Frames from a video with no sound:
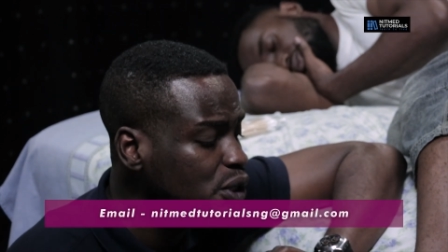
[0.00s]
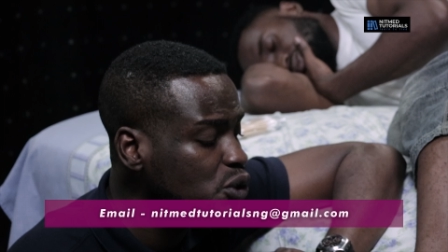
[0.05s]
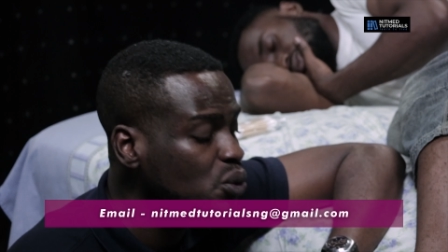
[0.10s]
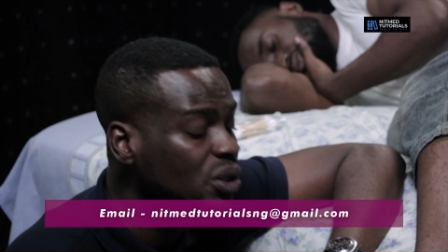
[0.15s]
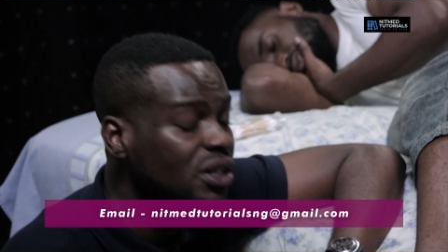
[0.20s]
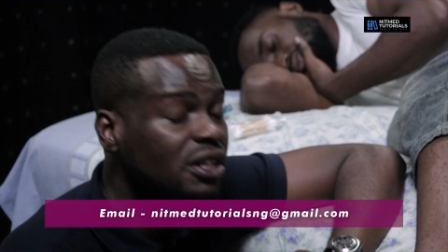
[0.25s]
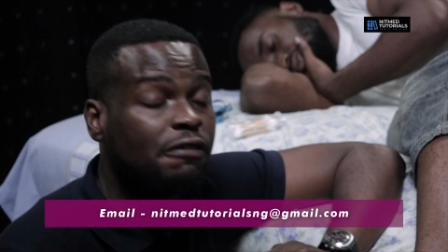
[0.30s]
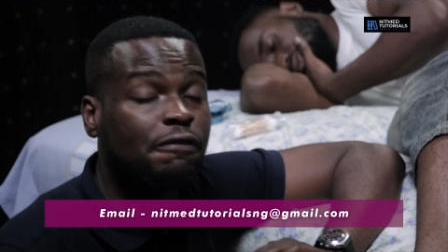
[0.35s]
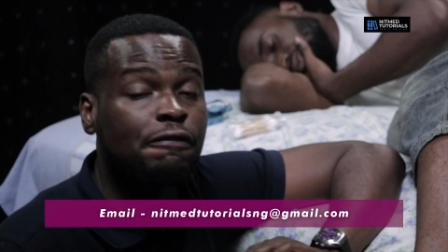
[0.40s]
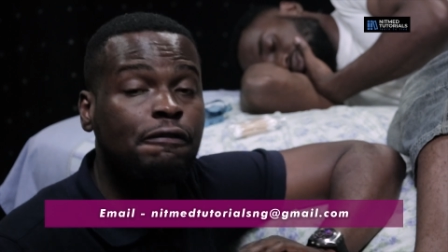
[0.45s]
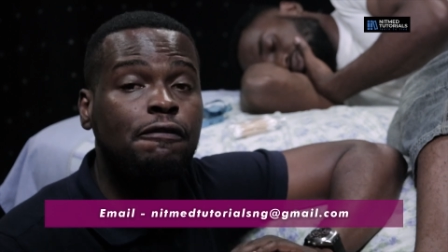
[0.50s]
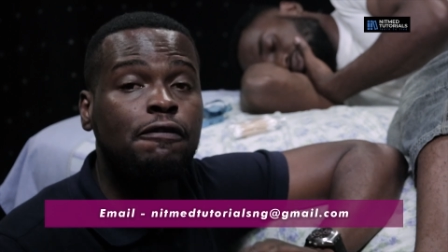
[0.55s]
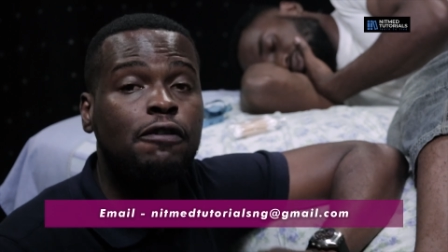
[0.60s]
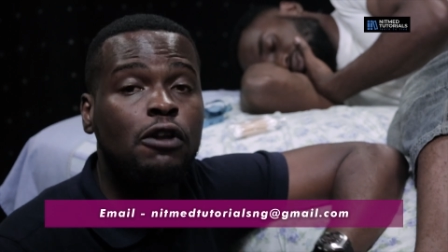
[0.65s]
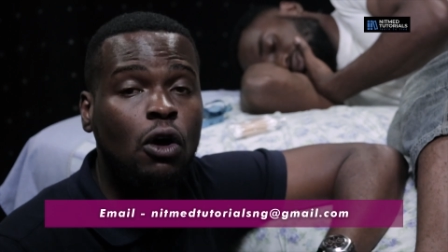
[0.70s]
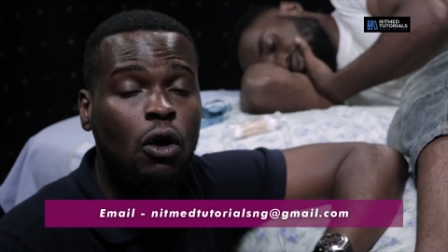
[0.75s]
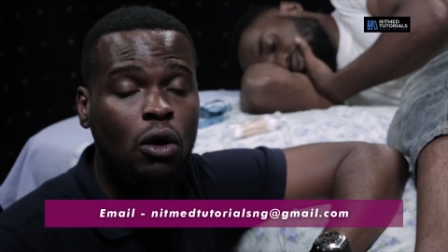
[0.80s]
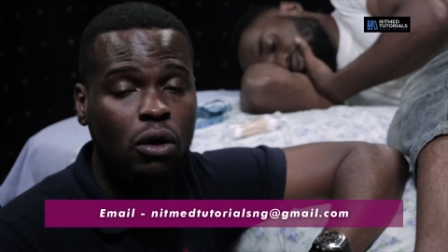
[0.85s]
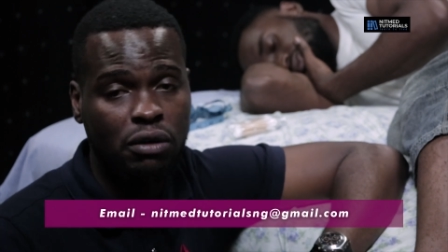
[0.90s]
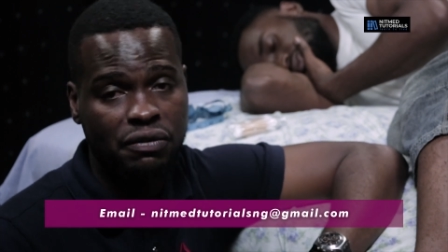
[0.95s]
between the
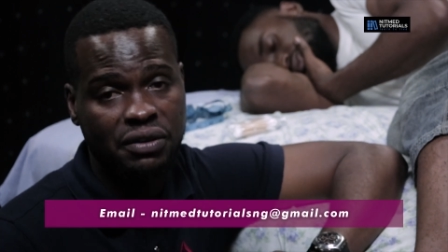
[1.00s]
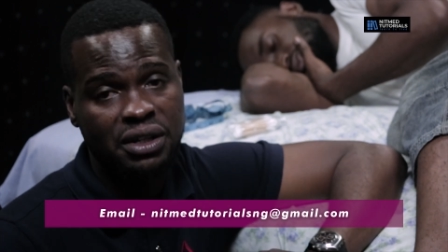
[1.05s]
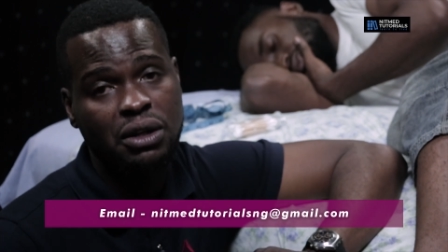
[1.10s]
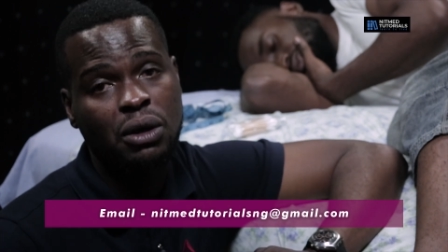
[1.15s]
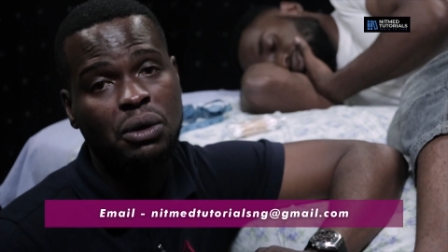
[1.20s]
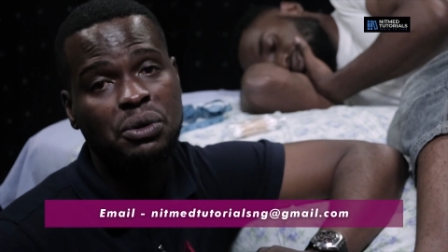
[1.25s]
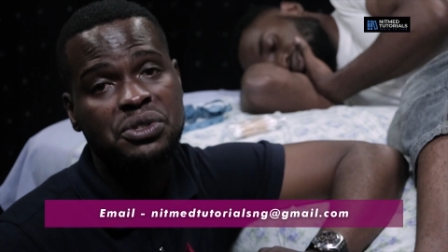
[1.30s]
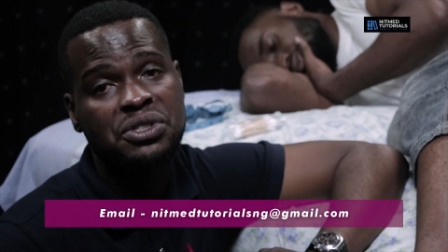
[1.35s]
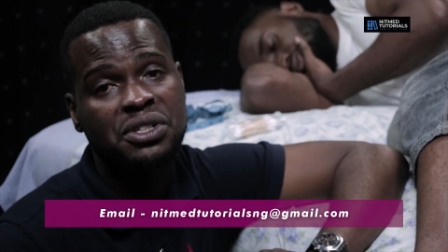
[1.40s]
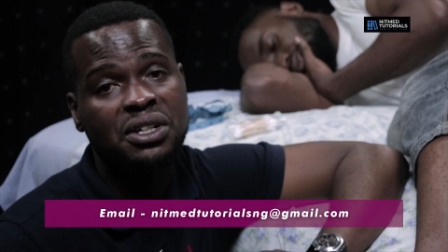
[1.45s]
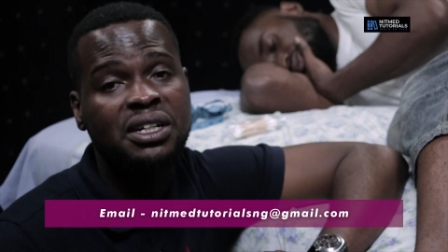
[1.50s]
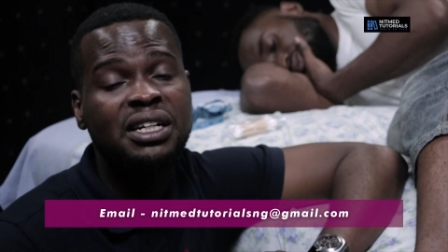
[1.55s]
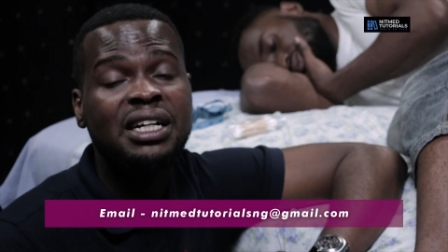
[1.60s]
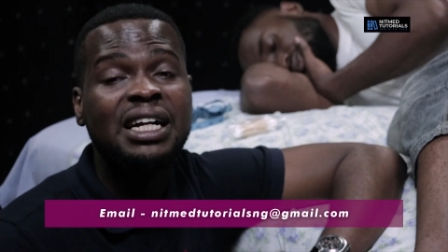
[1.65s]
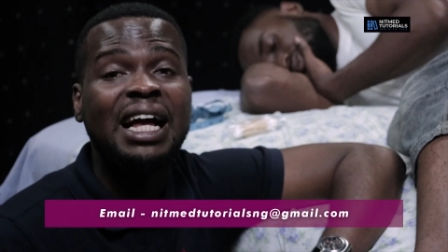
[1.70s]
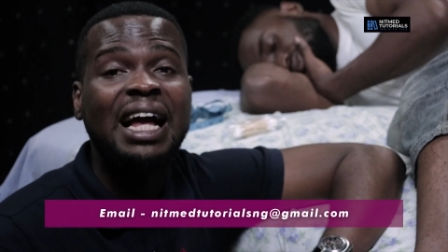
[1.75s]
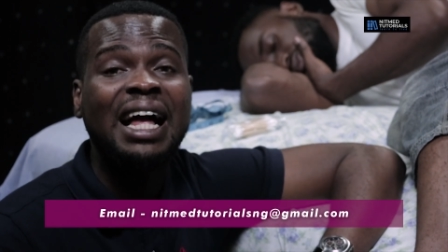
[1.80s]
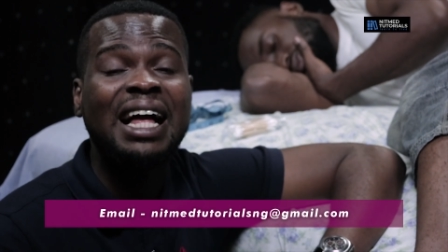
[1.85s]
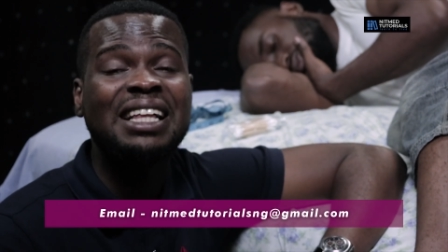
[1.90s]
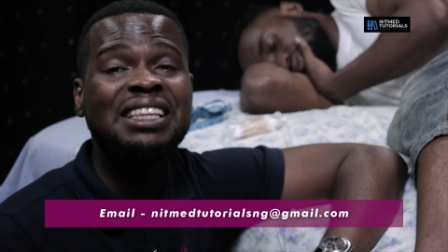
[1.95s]
floor of an ulcer
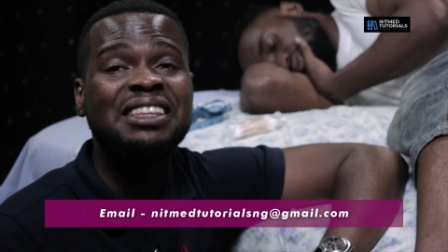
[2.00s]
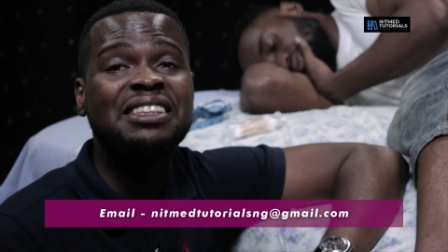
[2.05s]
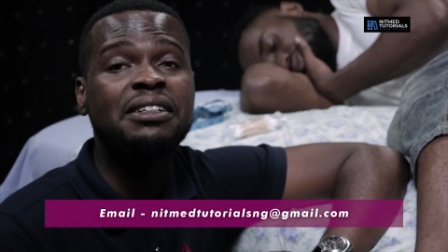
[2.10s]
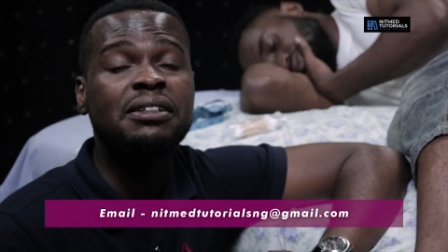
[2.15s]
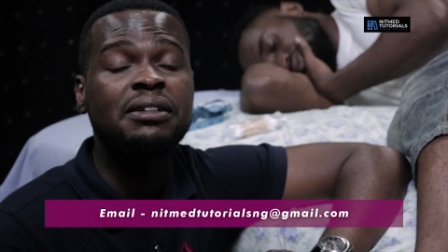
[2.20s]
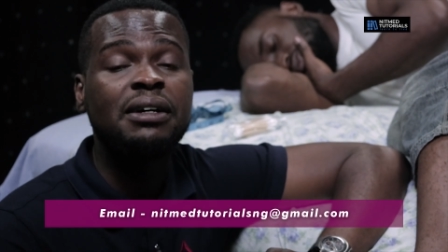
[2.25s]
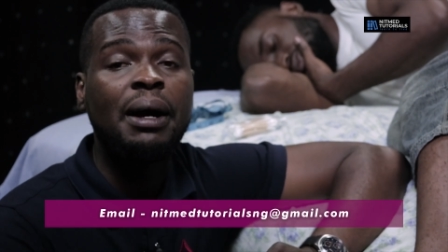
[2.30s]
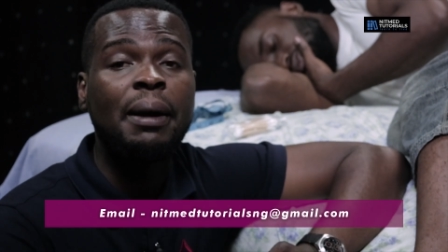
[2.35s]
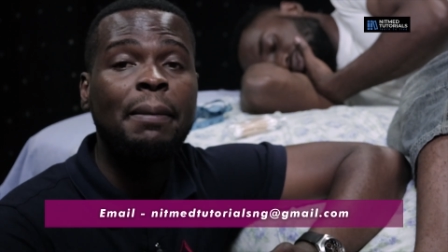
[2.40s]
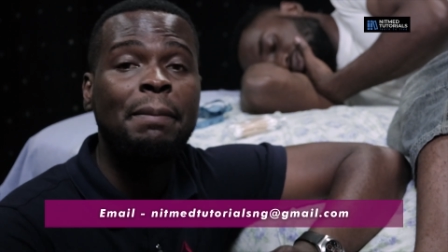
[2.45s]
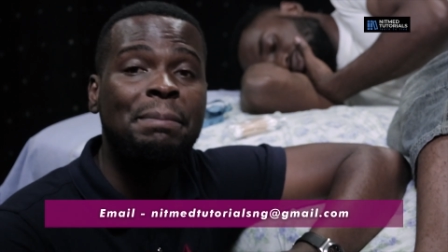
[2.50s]
and the